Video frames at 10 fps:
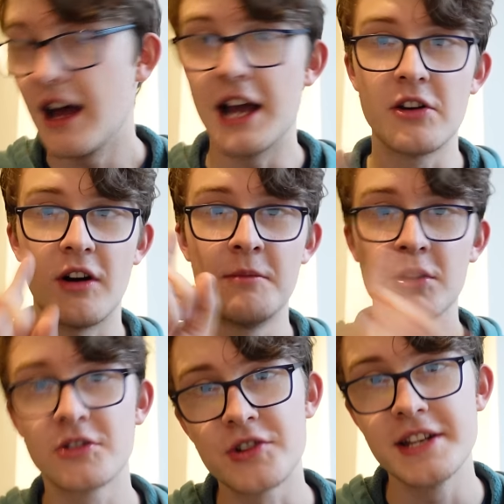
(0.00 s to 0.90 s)
I got a
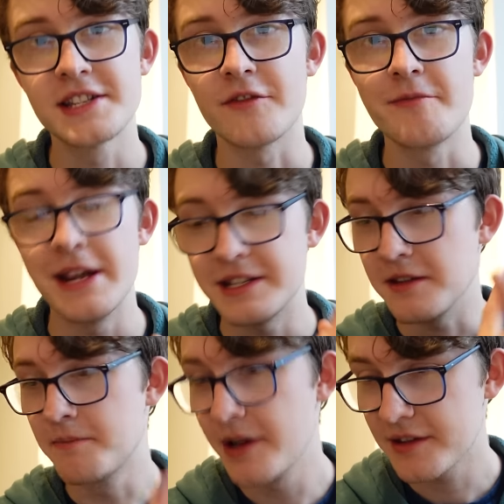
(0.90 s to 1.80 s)
model train set for my
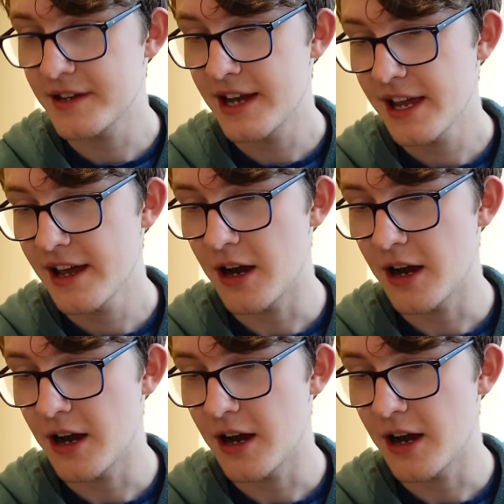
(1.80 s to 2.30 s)
18th birthday.